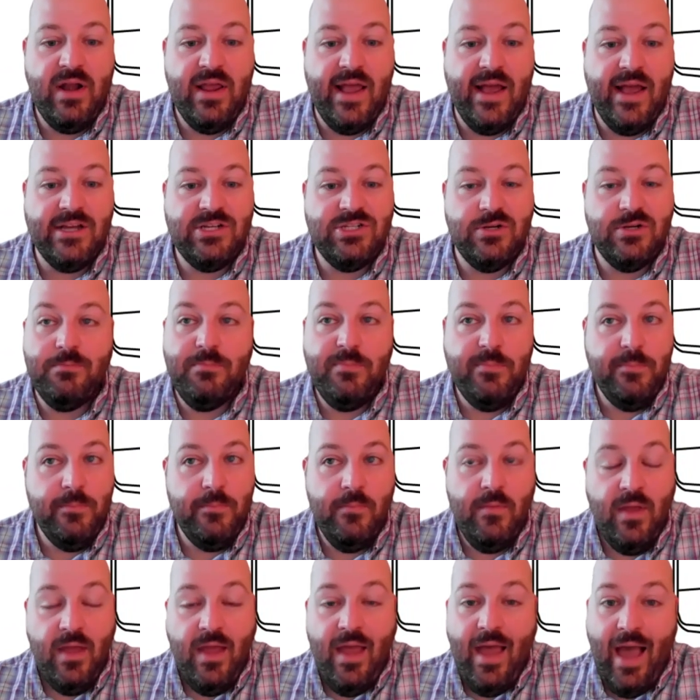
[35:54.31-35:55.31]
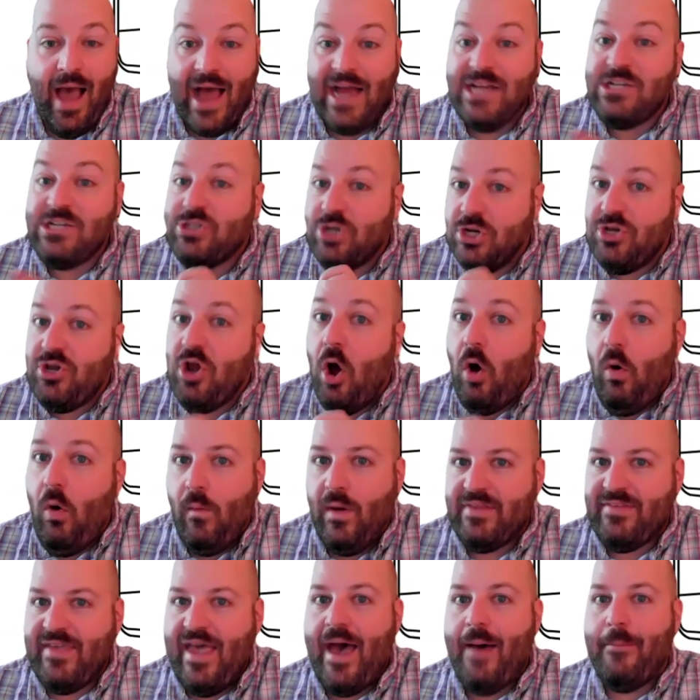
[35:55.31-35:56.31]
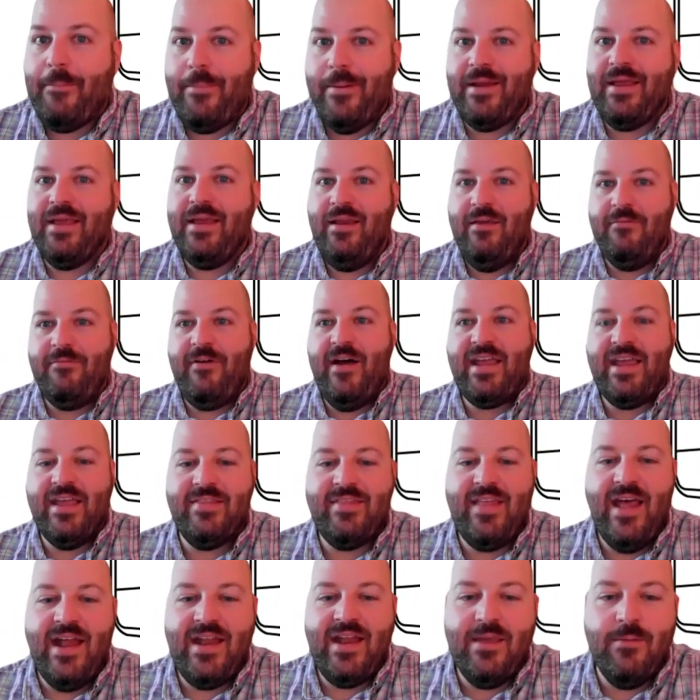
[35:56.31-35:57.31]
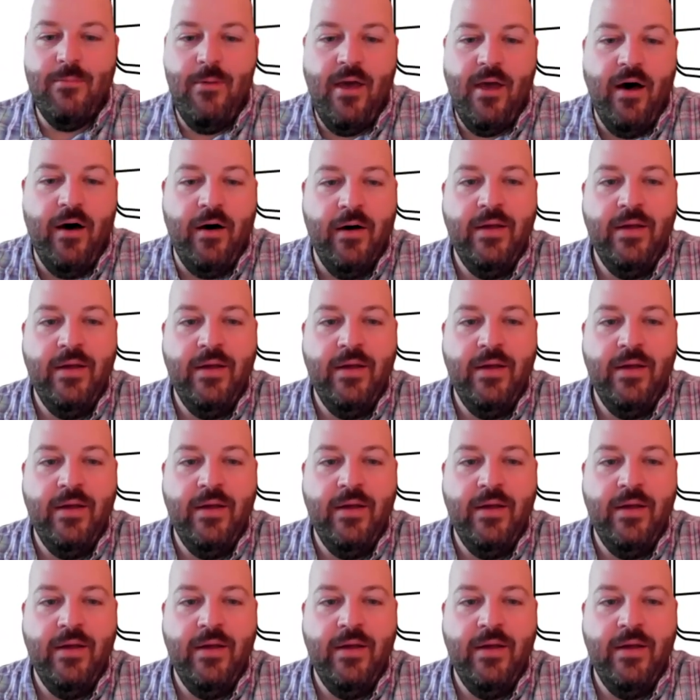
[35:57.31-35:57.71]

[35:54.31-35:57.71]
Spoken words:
I should know what's happening if I get that email.